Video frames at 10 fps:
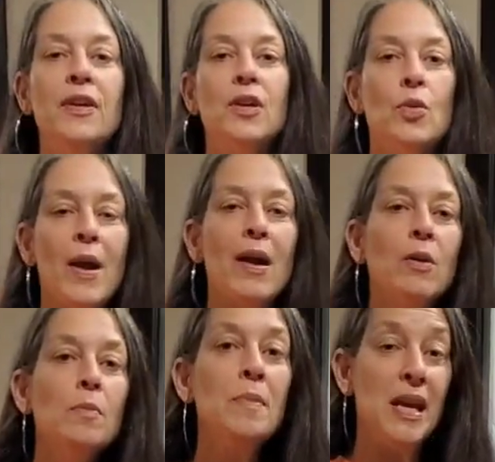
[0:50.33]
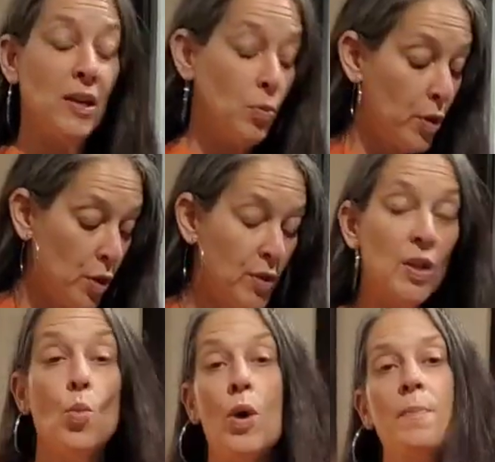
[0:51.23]
a ground meat. We're
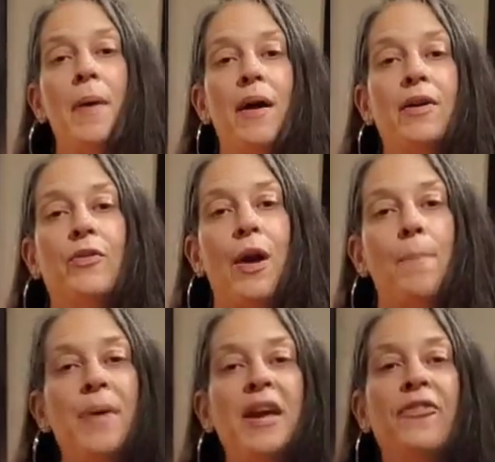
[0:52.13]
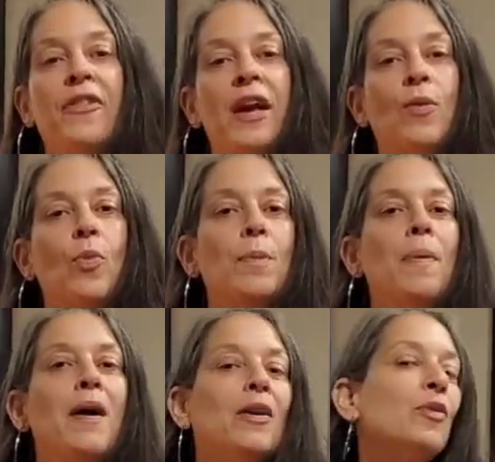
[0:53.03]
using 1 pound of ground beef and 1
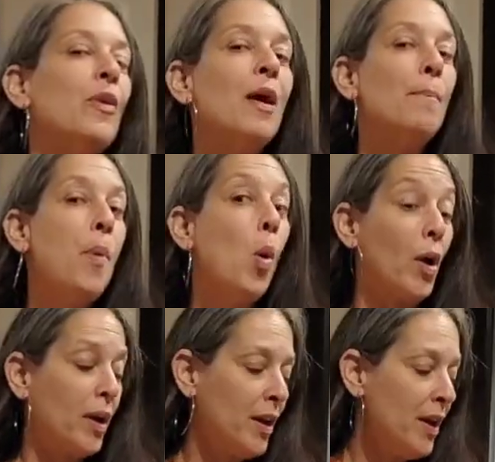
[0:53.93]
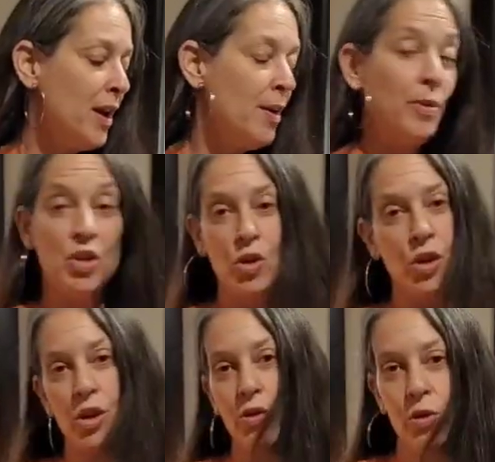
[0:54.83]
pound of ground pork, but you
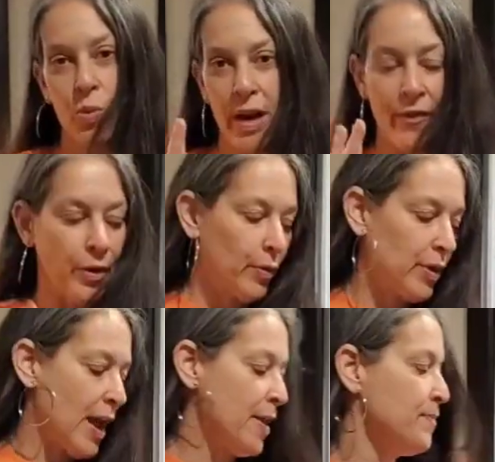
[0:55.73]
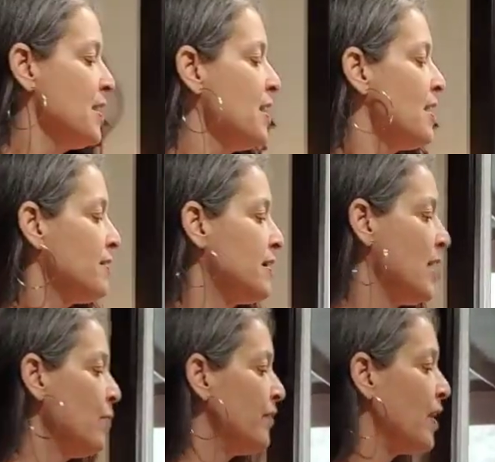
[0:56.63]
can use whatever, okay?
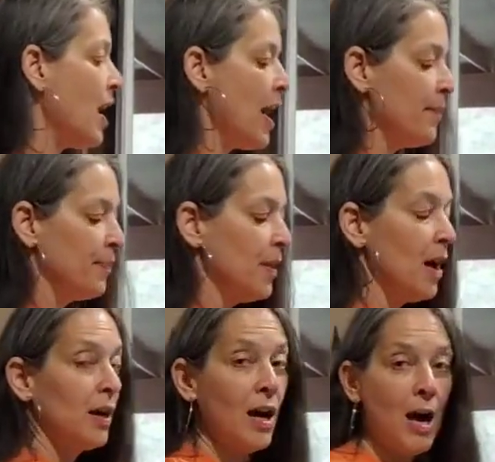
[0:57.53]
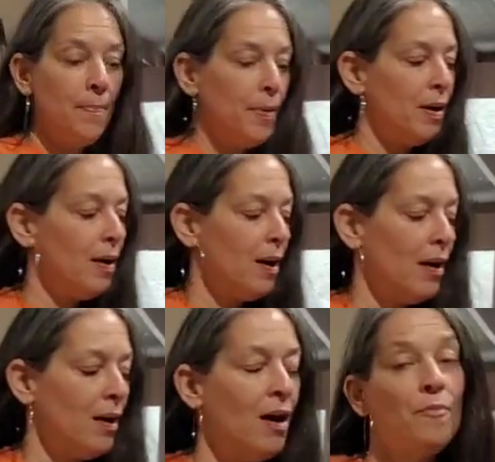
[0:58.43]
Then we've got a cup
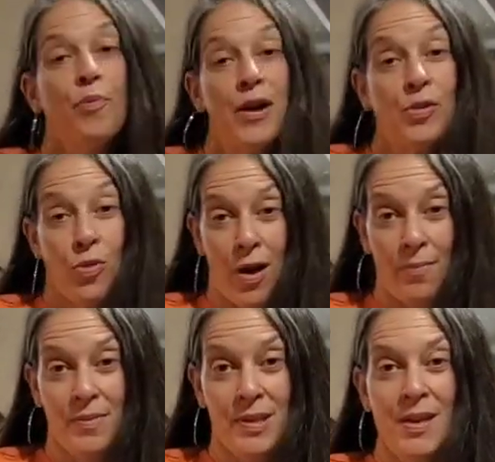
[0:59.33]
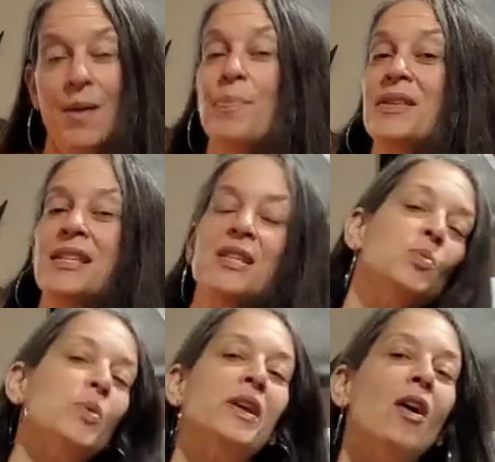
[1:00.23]
of breadcrumbs, but since
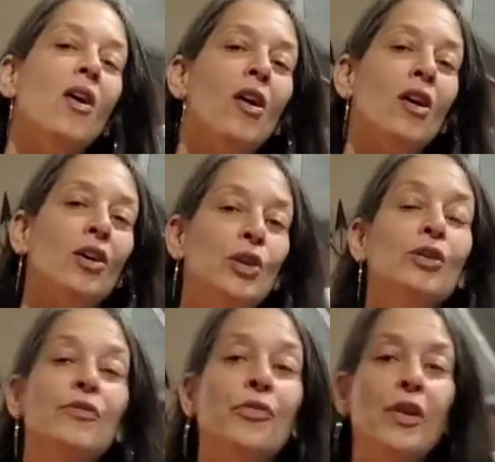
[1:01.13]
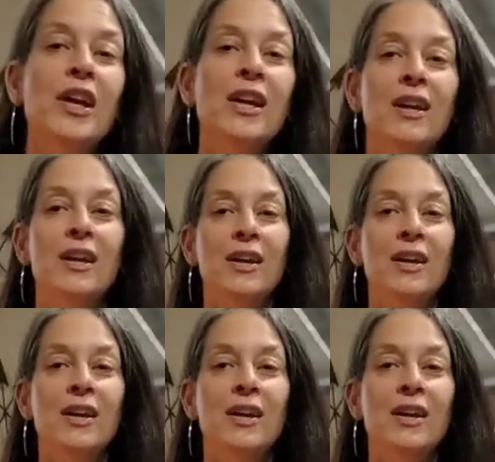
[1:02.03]
we are gluten-free,